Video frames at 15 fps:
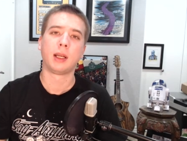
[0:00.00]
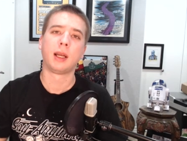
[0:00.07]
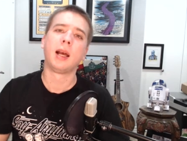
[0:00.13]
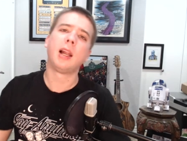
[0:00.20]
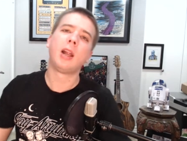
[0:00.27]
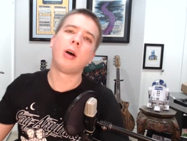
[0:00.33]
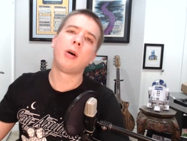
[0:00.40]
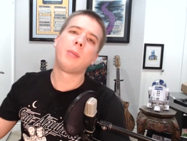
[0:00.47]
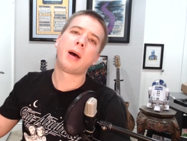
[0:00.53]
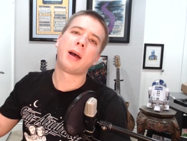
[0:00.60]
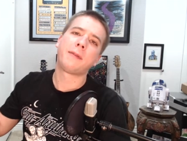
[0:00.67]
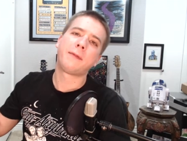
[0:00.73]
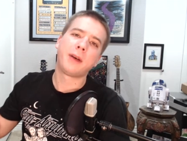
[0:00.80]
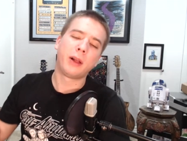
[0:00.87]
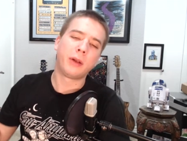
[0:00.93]
Hello, my
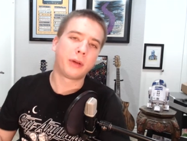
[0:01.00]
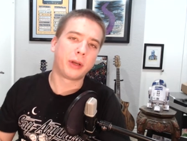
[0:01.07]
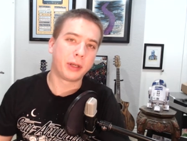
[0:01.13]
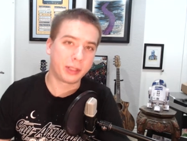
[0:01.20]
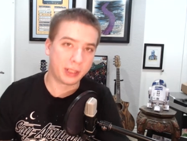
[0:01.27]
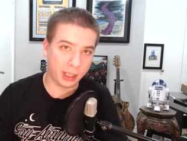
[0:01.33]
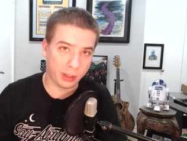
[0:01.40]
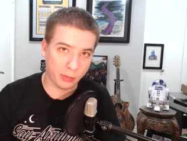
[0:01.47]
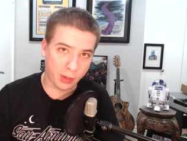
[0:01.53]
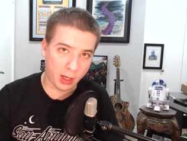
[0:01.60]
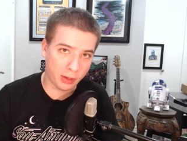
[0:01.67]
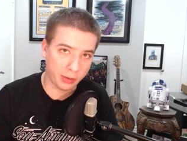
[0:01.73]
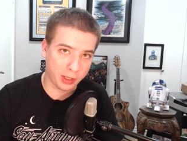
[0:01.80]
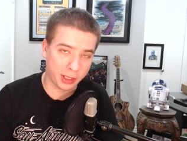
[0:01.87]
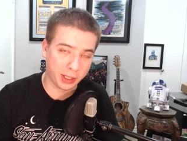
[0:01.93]
fellow nerds, and
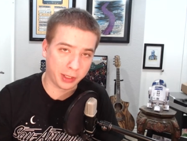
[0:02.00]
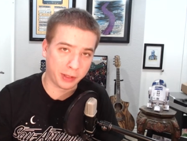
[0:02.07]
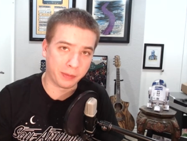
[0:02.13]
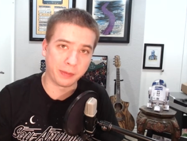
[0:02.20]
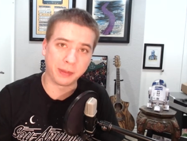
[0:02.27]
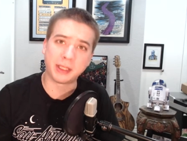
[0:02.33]
welcome.